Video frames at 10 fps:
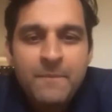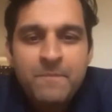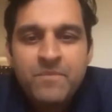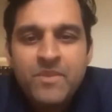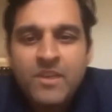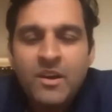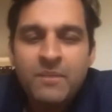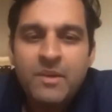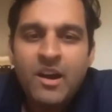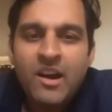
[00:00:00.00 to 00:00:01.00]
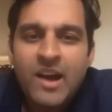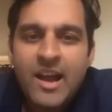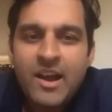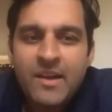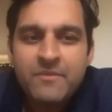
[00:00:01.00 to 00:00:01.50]

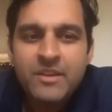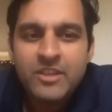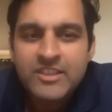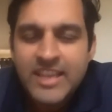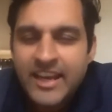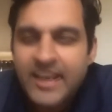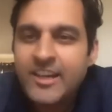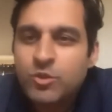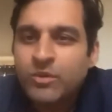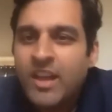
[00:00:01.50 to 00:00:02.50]
The second issue that